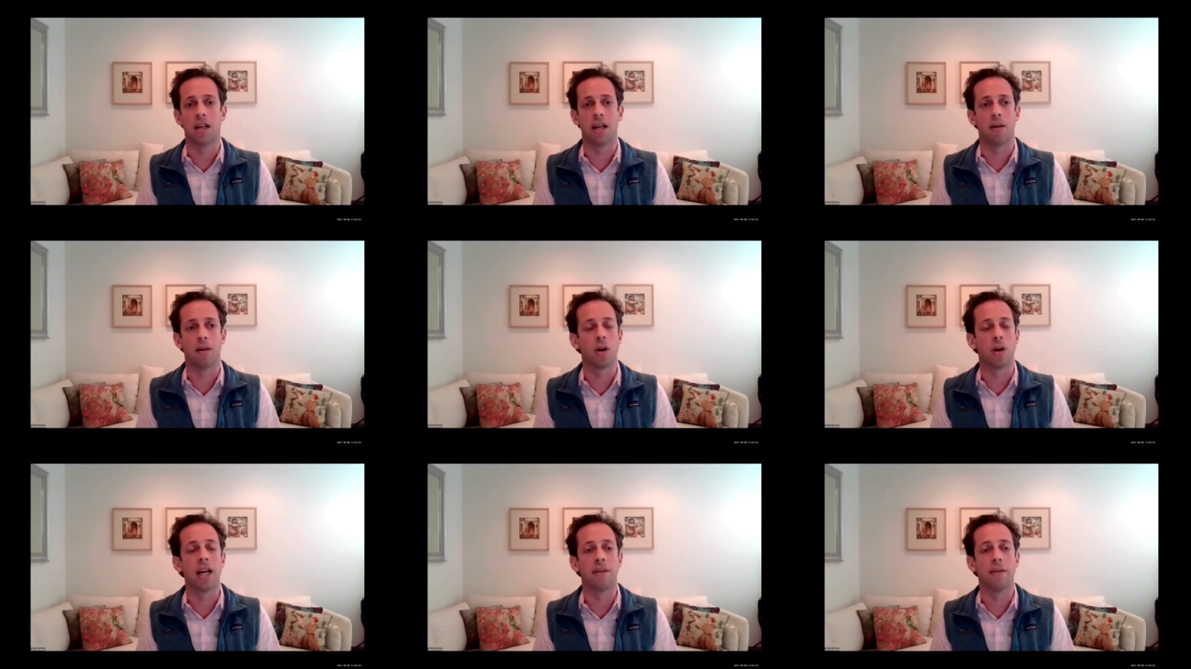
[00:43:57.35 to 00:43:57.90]

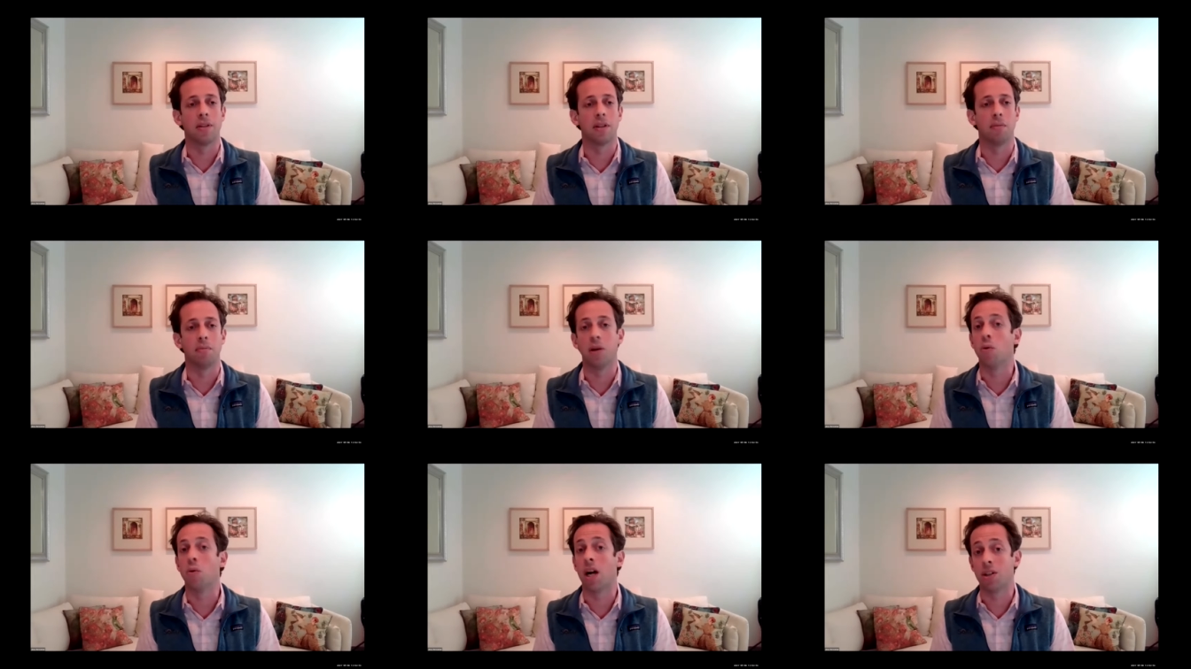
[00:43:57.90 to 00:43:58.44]
we're going to have
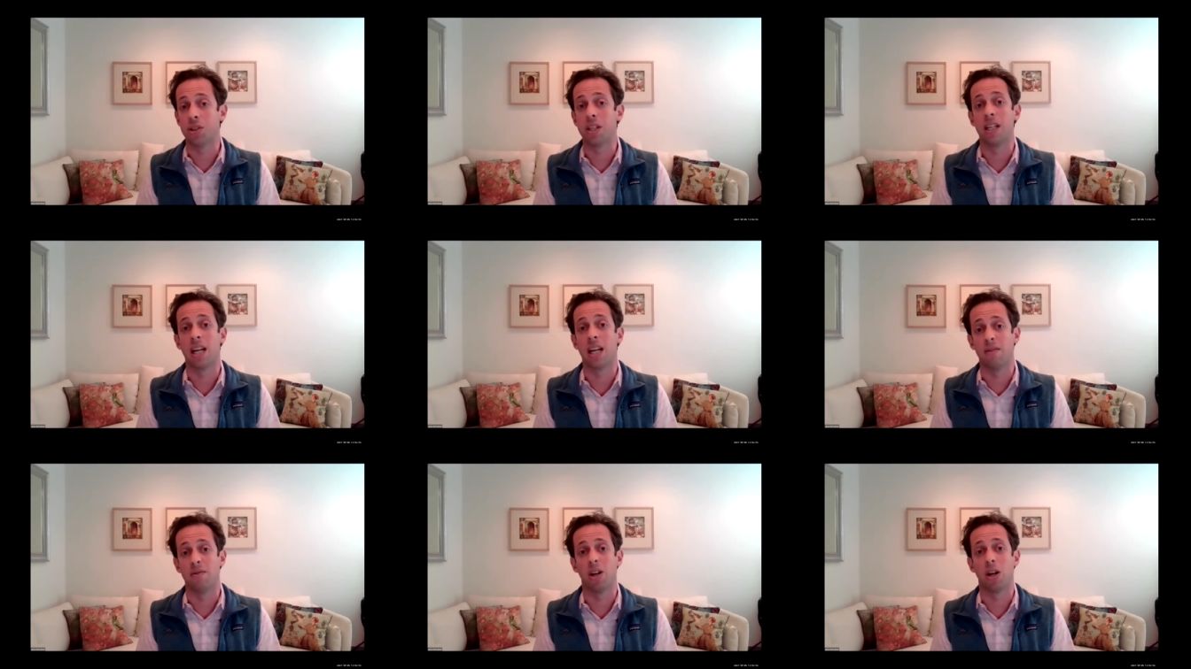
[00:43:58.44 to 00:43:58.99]
to be watching
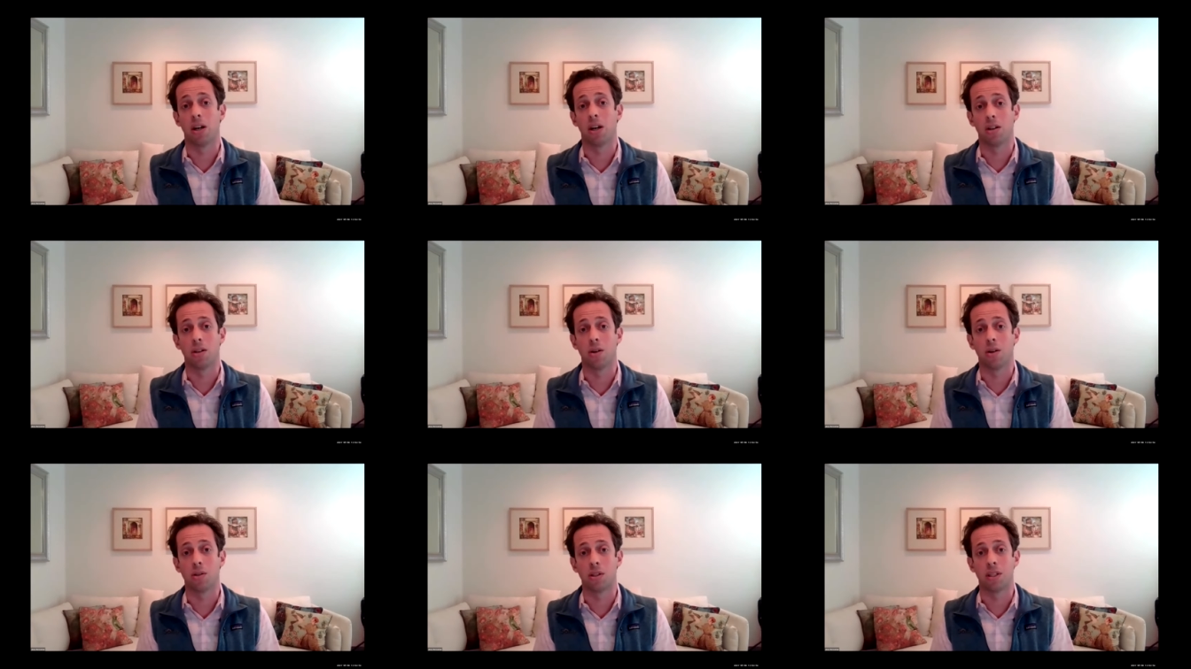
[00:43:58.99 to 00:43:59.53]
that very
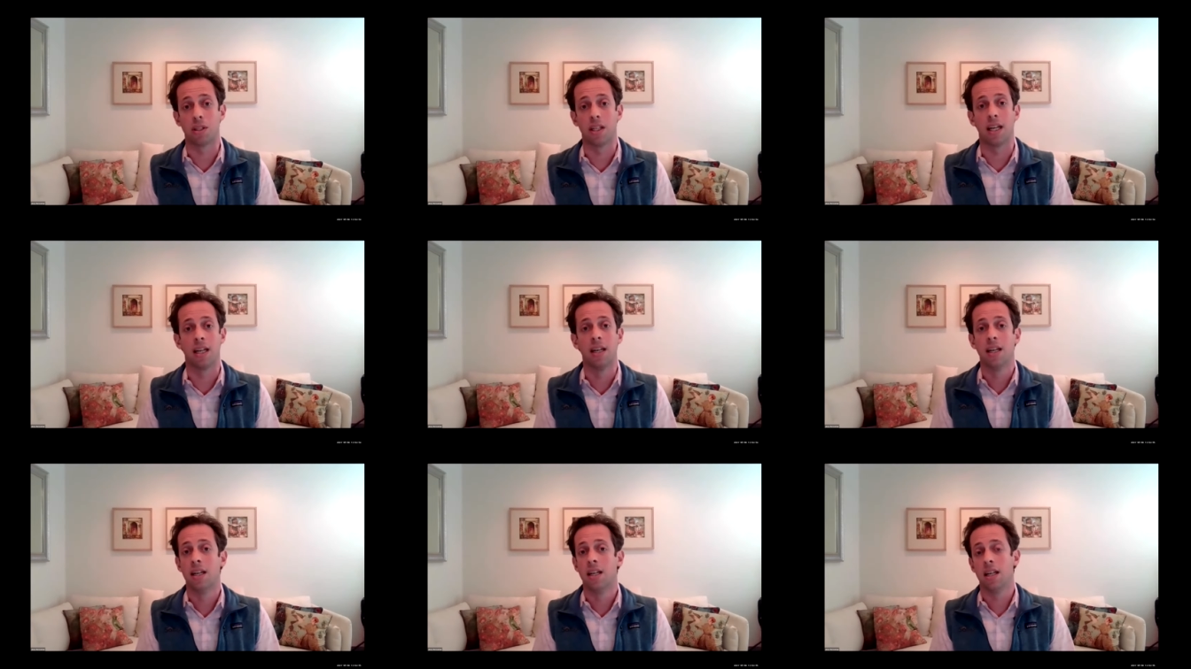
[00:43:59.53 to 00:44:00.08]

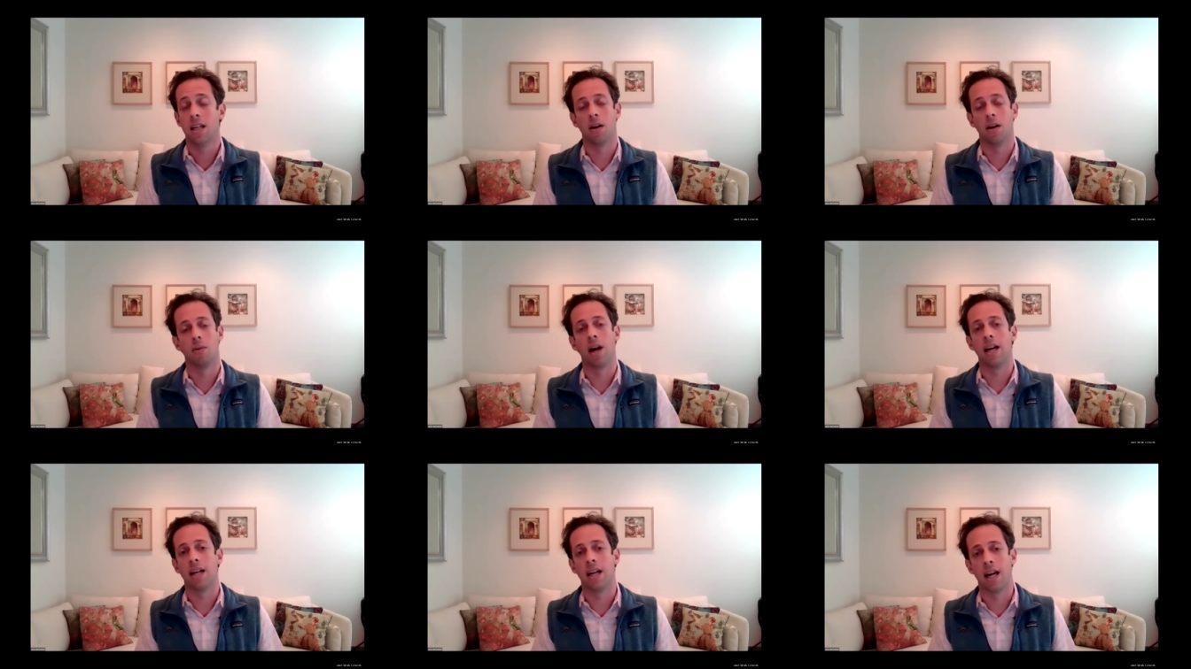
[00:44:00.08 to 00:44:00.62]
closely.
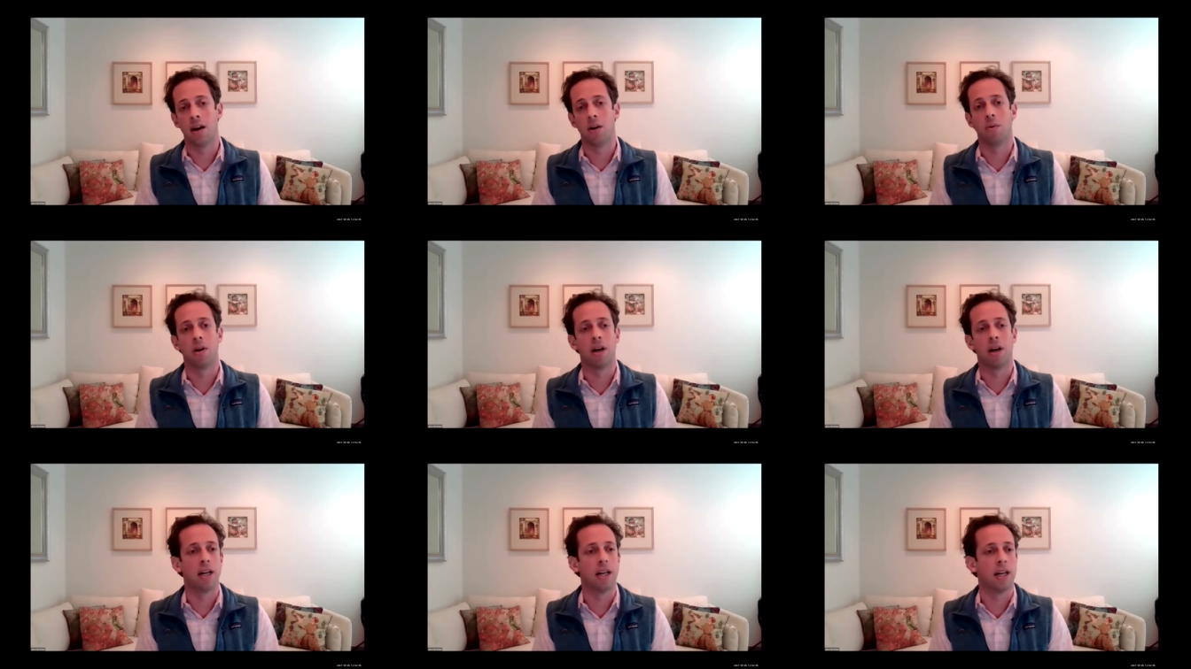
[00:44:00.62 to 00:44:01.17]
Right now
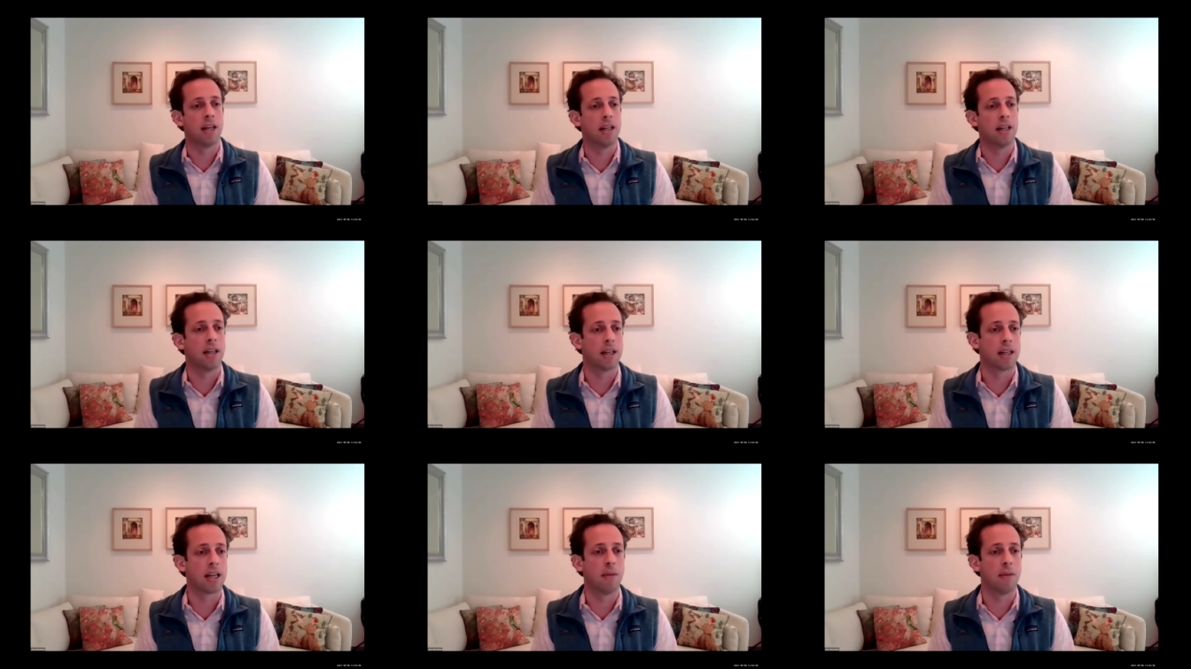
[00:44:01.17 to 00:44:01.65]
we're in a